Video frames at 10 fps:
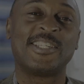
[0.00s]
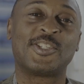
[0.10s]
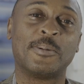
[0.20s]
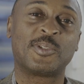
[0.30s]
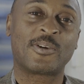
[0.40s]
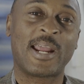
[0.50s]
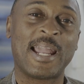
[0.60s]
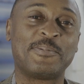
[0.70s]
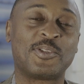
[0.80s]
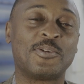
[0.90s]

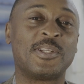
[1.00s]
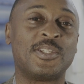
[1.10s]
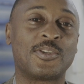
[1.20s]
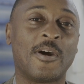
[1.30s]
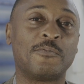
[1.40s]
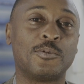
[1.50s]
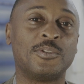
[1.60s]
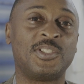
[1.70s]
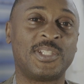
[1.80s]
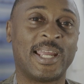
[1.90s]
Subscribe to the Solve
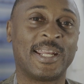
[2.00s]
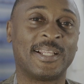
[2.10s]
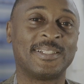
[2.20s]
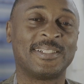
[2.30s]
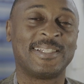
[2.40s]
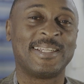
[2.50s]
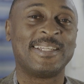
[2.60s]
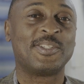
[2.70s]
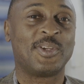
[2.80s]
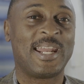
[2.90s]
Wounds channel
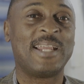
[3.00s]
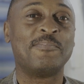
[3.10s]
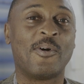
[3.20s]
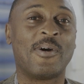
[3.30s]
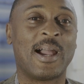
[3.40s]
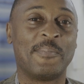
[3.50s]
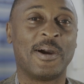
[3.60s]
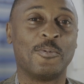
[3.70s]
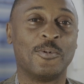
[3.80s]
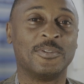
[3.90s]
to learn more
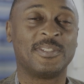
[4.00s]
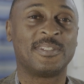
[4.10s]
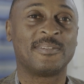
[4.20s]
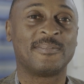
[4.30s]
about wounds.